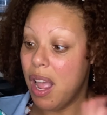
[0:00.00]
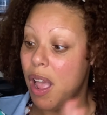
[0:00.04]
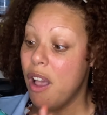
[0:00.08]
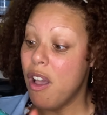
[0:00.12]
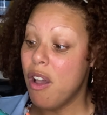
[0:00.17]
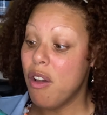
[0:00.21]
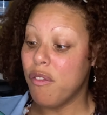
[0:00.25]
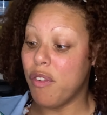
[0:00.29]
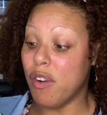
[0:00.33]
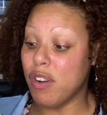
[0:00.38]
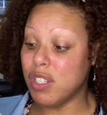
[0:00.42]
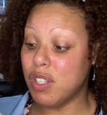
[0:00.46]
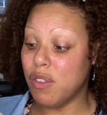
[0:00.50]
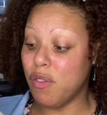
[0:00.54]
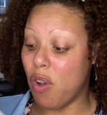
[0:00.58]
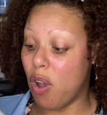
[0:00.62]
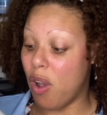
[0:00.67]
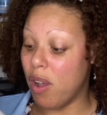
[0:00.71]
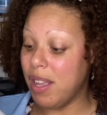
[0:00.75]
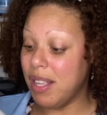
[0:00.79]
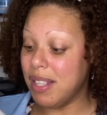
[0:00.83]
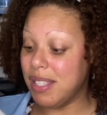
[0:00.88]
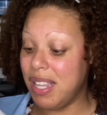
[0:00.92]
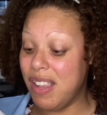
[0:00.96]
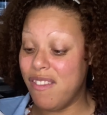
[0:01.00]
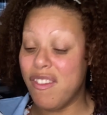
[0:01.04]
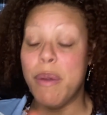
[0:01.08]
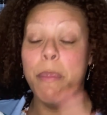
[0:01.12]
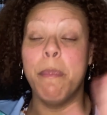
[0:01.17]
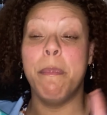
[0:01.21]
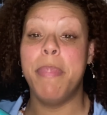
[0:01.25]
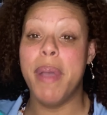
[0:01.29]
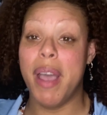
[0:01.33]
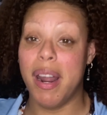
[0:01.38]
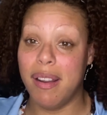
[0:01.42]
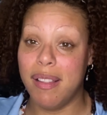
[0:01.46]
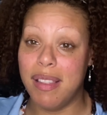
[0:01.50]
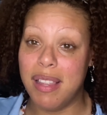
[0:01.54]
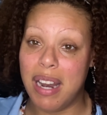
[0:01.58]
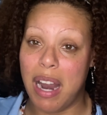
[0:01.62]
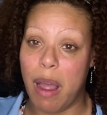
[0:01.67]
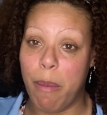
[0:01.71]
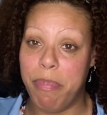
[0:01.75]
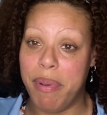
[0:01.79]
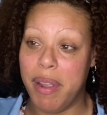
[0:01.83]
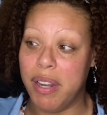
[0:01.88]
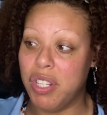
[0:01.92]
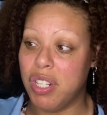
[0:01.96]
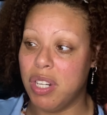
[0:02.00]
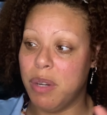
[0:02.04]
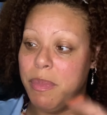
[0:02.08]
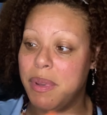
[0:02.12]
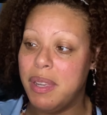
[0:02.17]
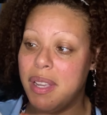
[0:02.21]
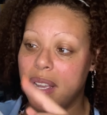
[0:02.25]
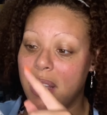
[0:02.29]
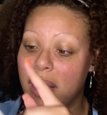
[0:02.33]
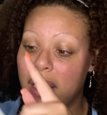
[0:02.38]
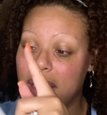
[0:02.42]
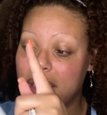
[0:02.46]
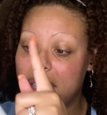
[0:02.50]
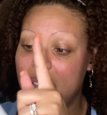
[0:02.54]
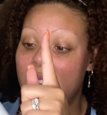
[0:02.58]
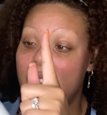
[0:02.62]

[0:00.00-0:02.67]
first of all it's even better than i pictured it because